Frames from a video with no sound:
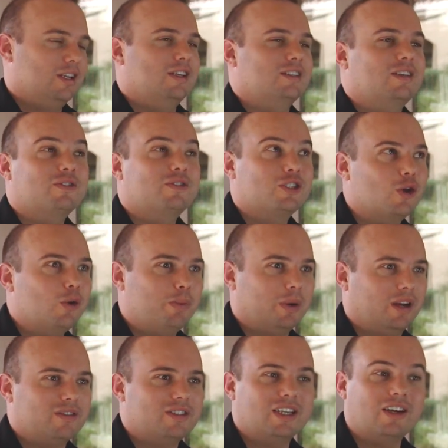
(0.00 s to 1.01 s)
This stuff's
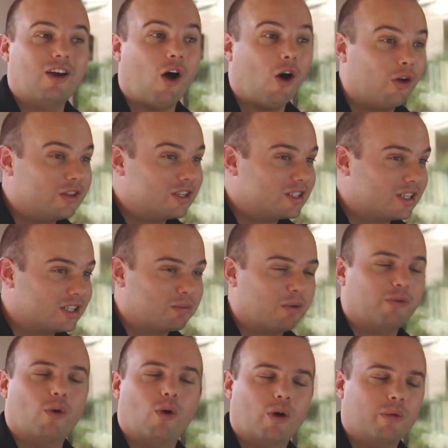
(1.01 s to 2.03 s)
stupid. I've seen all these things
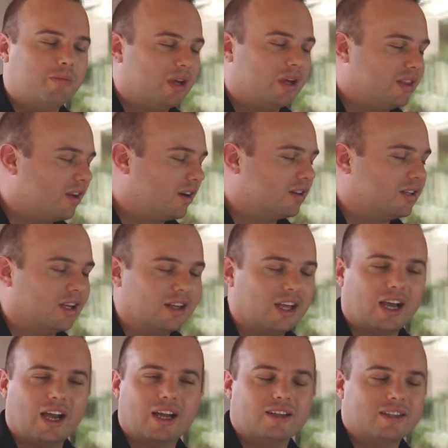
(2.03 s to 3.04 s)
before, been there, done
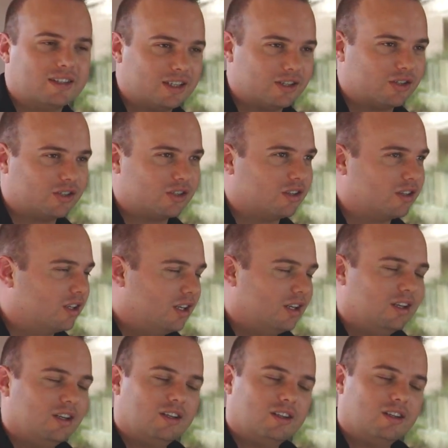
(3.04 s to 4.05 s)
that, got the t-shirt.
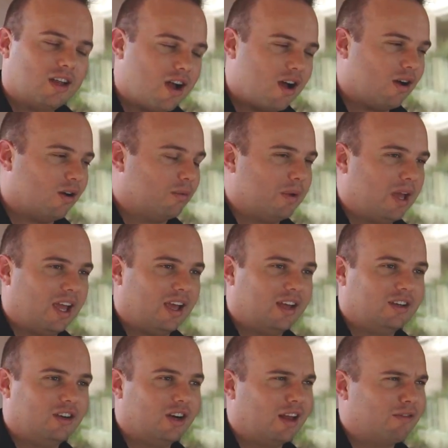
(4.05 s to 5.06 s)
No,
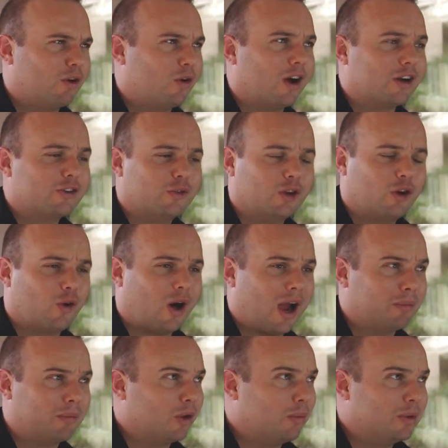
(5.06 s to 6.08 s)
man, you're gonna have a garage full of
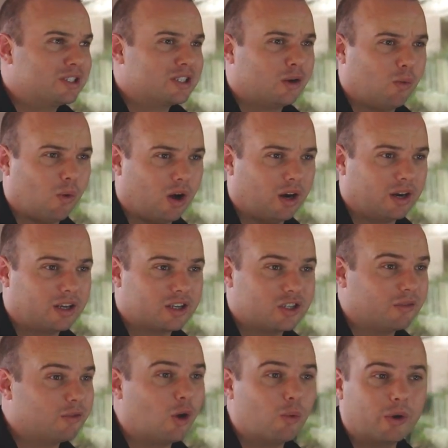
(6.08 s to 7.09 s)
crap. Nobody's gonna want it because
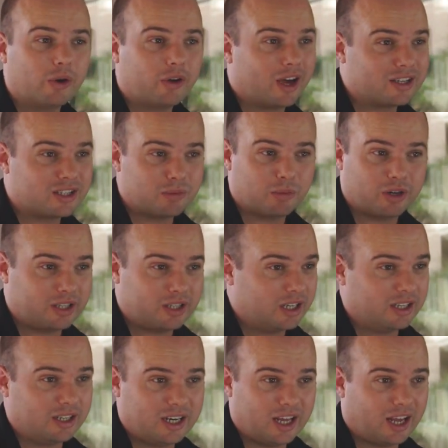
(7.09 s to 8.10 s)
you have no real customer at the
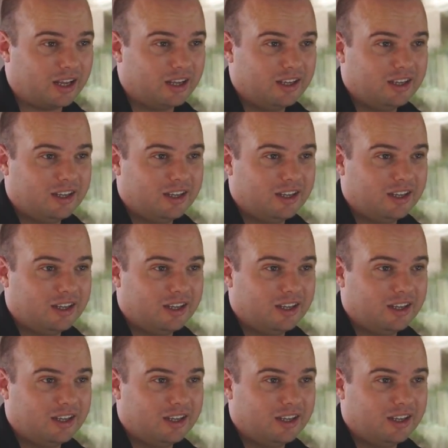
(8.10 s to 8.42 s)
end of the day.